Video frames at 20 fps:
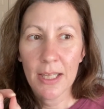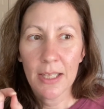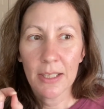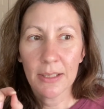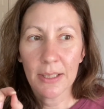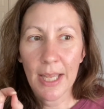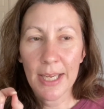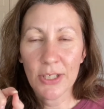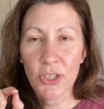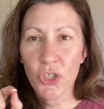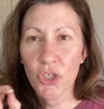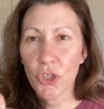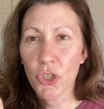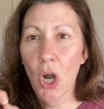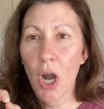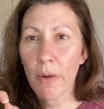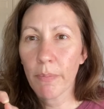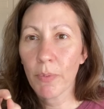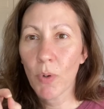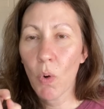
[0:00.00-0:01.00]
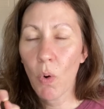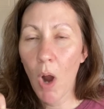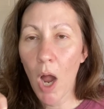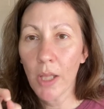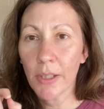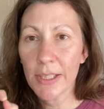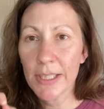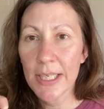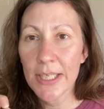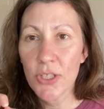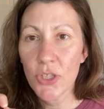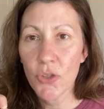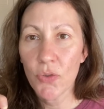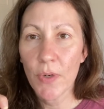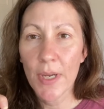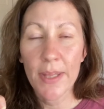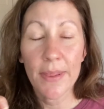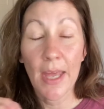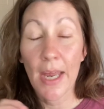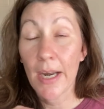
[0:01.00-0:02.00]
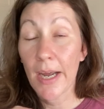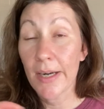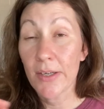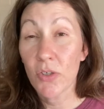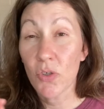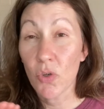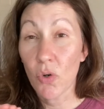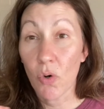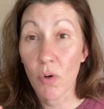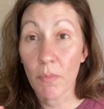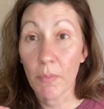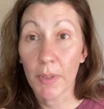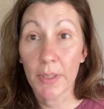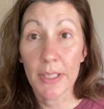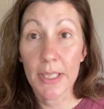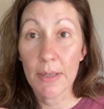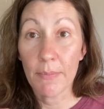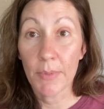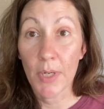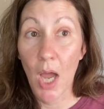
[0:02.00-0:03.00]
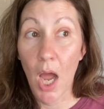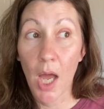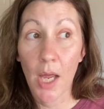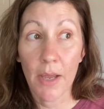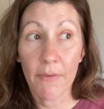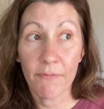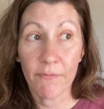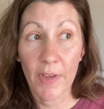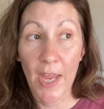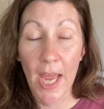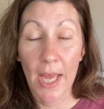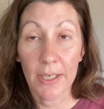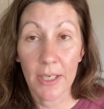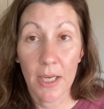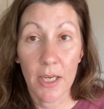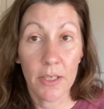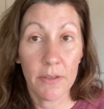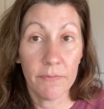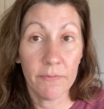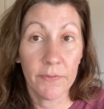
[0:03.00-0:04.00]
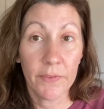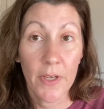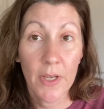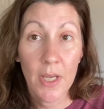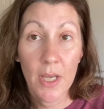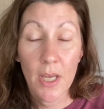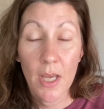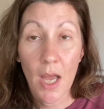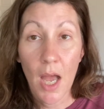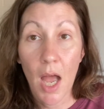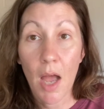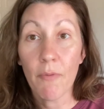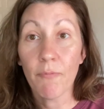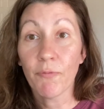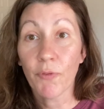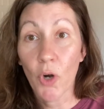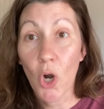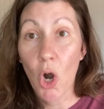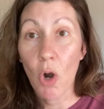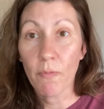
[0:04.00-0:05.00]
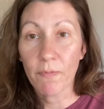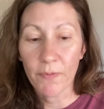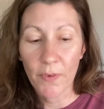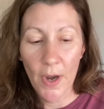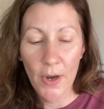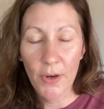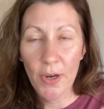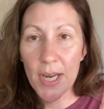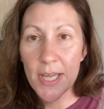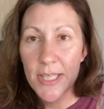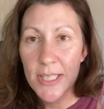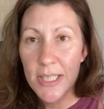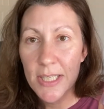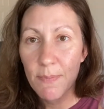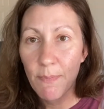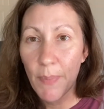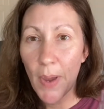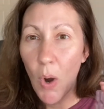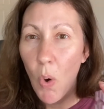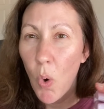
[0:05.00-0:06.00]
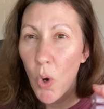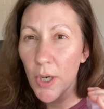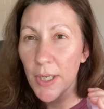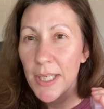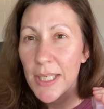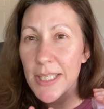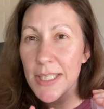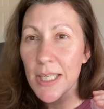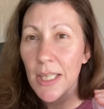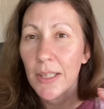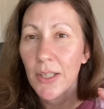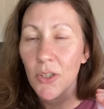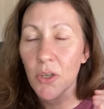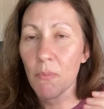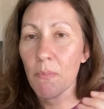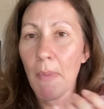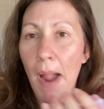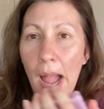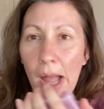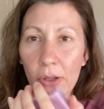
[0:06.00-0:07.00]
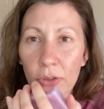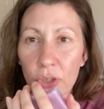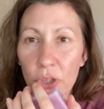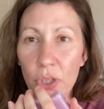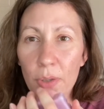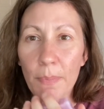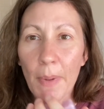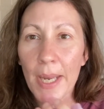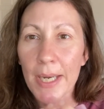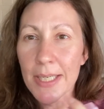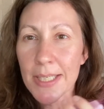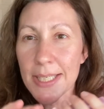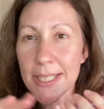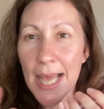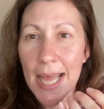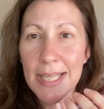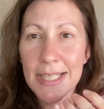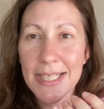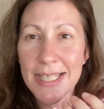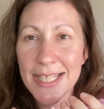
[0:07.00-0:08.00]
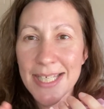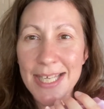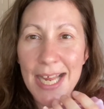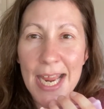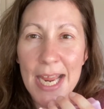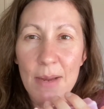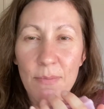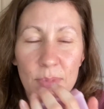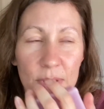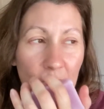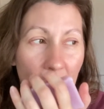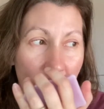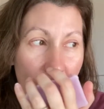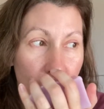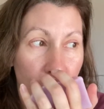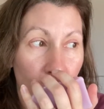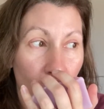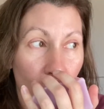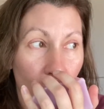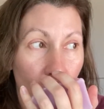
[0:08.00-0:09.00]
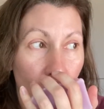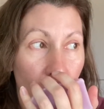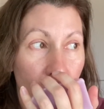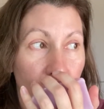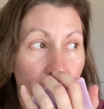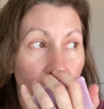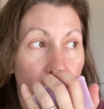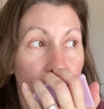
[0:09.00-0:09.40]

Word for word: like sharp quality to it that I normally am not a fan of for home fragrance. But orchid's a little milder, but it's that same type of